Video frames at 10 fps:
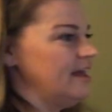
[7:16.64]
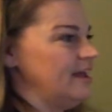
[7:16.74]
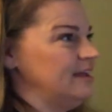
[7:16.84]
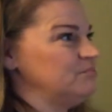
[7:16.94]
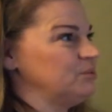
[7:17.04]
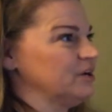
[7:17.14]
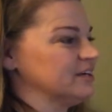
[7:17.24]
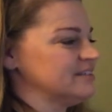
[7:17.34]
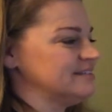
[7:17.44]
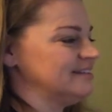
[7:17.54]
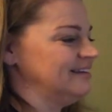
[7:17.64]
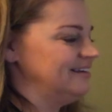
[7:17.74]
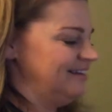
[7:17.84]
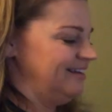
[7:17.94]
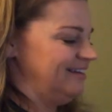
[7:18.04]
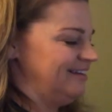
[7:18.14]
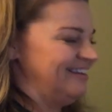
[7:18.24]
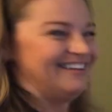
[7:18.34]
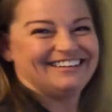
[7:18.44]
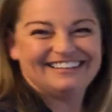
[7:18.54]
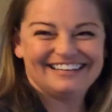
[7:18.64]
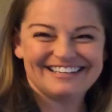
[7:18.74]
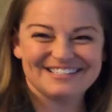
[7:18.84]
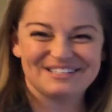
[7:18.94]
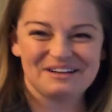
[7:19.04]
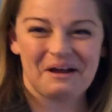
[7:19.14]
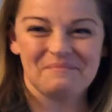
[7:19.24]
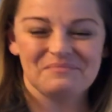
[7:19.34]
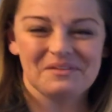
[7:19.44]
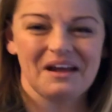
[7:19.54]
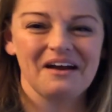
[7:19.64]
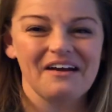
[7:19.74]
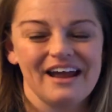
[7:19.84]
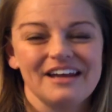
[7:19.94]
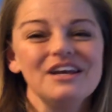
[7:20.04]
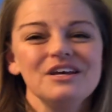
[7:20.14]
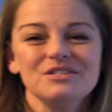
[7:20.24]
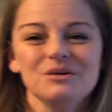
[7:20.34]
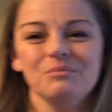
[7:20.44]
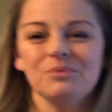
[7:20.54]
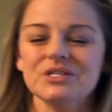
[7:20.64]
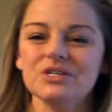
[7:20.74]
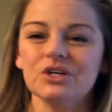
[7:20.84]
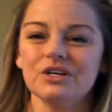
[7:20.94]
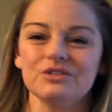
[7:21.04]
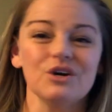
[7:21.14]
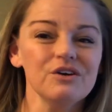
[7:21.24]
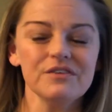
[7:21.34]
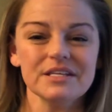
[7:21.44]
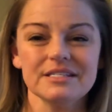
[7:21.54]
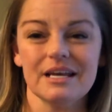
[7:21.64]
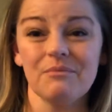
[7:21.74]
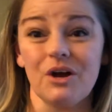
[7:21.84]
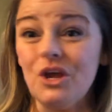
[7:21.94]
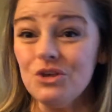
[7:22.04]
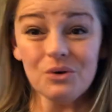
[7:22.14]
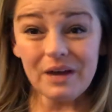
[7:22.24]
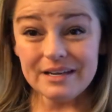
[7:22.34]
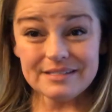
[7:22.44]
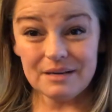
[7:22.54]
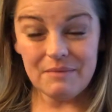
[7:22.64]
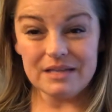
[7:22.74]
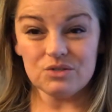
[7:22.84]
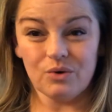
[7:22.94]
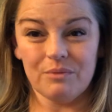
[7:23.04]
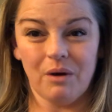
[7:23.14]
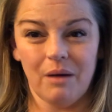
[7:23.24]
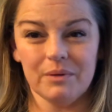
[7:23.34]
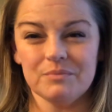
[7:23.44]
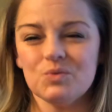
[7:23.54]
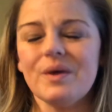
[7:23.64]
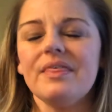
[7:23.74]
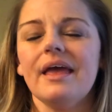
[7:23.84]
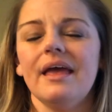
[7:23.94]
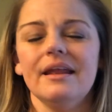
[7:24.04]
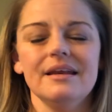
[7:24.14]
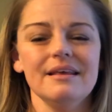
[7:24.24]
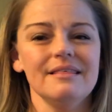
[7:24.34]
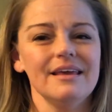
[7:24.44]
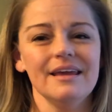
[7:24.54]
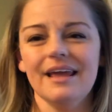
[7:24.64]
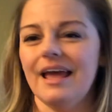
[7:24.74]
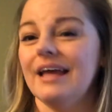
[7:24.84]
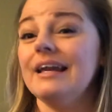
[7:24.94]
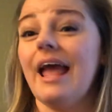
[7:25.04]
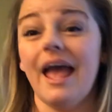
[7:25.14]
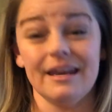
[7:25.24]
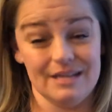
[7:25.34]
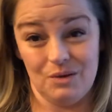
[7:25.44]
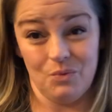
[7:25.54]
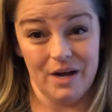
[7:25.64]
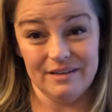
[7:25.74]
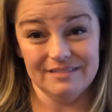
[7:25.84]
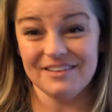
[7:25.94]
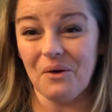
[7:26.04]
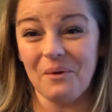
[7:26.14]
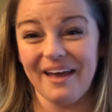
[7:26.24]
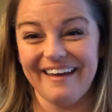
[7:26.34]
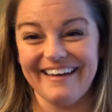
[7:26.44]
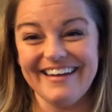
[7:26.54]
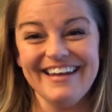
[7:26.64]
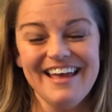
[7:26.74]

8 books. Nice job. All right, so boys and girls, over the summer, you guys can make story problems with anything and anyone, okay?